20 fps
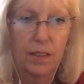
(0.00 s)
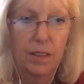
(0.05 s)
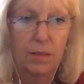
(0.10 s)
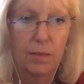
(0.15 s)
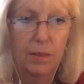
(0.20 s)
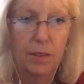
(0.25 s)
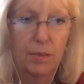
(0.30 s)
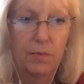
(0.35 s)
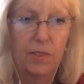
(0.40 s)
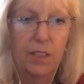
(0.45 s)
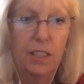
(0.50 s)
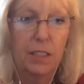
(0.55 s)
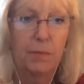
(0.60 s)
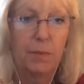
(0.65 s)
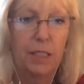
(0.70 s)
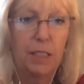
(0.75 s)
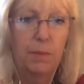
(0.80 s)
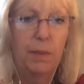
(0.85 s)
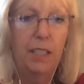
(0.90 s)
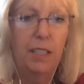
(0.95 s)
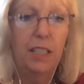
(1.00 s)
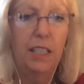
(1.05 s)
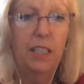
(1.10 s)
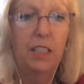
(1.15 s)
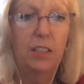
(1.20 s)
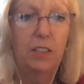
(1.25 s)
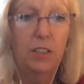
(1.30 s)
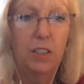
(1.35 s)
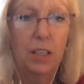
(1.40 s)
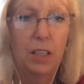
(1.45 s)
Let's fix my spelling
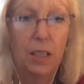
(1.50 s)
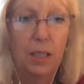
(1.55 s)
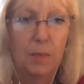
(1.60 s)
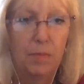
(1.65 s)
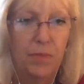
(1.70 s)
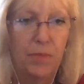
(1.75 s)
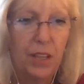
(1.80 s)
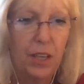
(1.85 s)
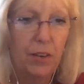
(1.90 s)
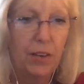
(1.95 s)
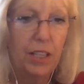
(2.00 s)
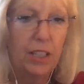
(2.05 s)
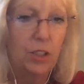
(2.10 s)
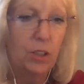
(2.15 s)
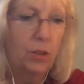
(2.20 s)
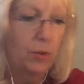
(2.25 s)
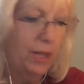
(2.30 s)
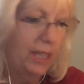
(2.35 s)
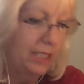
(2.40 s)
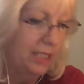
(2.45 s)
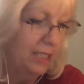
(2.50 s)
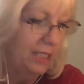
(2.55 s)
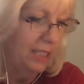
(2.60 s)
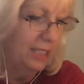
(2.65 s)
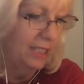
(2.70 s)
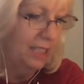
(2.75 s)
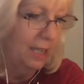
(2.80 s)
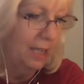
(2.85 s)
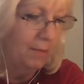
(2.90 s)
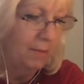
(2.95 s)
errors. Okay, so as an
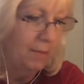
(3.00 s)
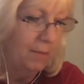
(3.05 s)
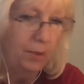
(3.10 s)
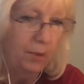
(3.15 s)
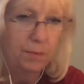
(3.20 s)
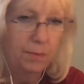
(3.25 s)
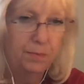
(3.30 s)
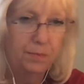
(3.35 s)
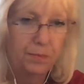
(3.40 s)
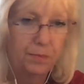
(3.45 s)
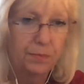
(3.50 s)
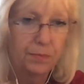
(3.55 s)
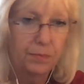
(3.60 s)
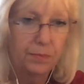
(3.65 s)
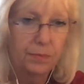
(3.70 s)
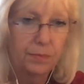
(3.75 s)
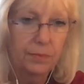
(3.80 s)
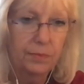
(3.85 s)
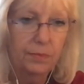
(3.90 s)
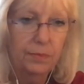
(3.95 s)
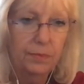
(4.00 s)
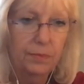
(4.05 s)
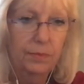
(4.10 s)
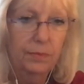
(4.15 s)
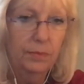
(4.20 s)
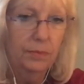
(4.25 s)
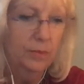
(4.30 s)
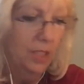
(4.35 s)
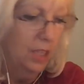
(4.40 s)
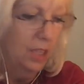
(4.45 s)
example,
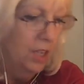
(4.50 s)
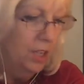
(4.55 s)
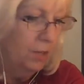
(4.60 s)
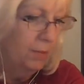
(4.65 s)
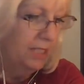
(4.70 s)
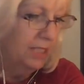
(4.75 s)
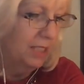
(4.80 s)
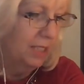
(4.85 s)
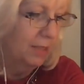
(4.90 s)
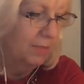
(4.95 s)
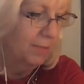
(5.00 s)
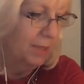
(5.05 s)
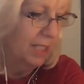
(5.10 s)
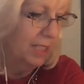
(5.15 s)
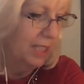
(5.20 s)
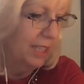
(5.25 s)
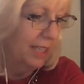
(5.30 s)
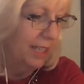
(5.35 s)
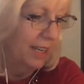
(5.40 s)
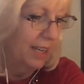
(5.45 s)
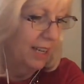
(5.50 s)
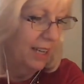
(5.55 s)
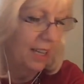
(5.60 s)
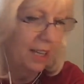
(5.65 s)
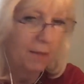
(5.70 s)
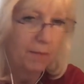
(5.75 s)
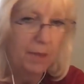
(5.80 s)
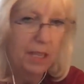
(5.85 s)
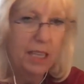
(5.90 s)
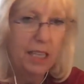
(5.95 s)
could be something like I
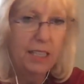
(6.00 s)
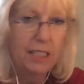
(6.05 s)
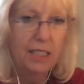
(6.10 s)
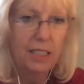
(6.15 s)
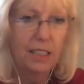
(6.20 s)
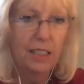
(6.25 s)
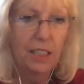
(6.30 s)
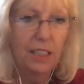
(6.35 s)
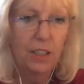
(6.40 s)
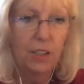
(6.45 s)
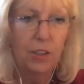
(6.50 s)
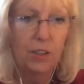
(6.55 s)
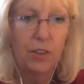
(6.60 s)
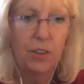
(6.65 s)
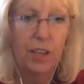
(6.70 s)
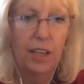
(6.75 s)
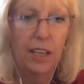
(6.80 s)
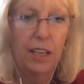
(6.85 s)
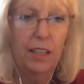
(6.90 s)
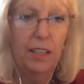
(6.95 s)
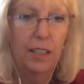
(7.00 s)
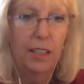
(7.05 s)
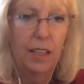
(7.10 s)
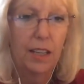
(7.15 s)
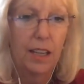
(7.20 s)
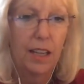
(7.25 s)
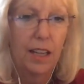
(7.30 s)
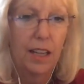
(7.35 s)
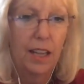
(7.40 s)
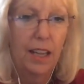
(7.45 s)
am easily earning
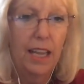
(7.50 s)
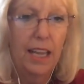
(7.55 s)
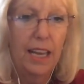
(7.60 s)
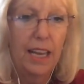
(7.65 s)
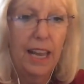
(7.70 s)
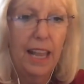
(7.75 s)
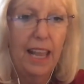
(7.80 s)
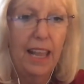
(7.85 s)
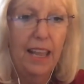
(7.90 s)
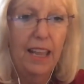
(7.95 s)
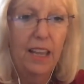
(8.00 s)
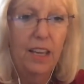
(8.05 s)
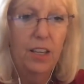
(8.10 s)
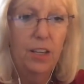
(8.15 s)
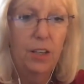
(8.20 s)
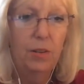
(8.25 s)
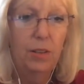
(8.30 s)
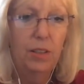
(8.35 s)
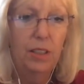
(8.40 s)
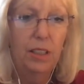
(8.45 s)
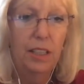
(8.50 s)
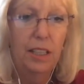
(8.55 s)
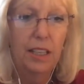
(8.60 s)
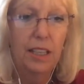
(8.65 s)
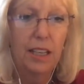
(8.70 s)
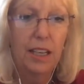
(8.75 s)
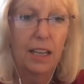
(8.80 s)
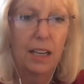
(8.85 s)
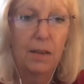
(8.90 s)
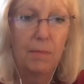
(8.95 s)
an annual
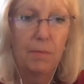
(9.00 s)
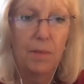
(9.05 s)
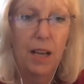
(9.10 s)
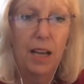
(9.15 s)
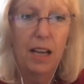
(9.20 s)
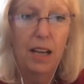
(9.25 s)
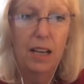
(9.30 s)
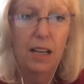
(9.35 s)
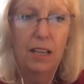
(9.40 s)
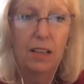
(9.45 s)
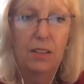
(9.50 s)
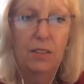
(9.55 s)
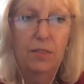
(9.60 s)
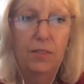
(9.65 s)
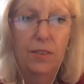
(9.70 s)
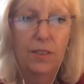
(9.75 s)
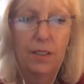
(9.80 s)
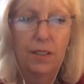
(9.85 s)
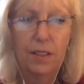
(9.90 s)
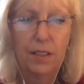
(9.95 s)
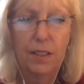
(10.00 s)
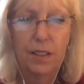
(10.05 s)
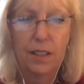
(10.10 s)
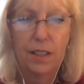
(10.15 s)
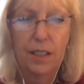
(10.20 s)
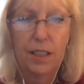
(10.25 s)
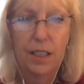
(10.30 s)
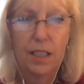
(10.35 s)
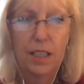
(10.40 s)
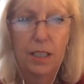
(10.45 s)
income of,
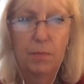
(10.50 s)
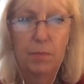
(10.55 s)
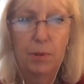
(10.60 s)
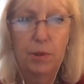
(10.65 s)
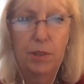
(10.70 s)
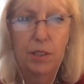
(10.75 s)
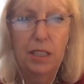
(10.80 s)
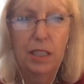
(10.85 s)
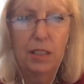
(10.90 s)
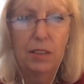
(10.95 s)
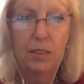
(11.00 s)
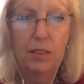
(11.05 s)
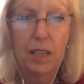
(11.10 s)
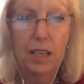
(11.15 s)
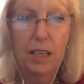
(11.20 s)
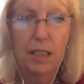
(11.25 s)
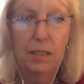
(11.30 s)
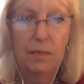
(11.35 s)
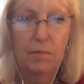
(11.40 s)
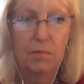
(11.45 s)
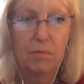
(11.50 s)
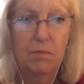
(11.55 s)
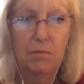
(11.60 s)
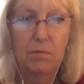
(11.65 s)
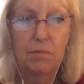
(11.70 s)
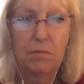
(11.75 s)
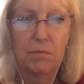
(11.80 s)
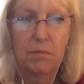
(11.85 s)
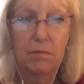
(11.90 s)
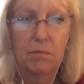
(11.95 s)
and you put down that,
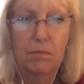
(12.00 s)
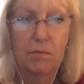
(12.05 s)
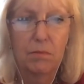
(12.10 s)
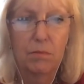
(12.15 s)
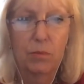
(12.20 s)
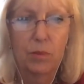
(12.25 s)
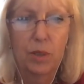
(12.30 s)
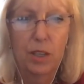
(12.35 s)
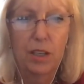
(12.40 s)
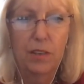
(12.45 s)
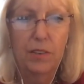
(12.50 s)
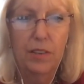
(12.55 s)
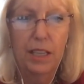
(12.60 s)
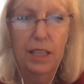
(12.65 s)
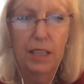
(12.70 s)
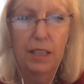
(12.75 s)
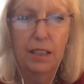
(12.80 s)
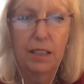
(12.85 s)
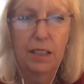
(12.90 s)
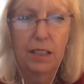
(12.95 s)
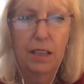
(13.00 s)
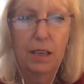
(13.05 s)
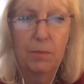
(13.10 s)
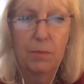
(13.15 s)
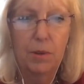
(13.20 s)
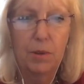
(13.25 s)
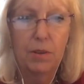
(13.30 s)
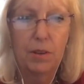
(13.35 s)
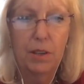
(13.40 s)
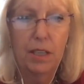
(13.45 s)
whatever that
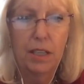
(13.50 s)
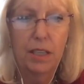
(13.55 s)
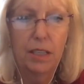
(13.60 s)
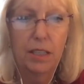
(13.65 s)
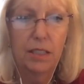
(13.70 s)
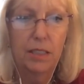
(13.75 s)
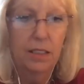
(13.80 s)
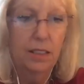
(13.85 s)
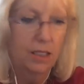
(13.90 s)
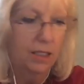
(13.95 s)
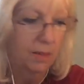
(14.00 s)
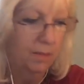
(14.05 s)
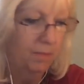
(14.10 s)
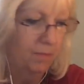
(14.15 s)
number is,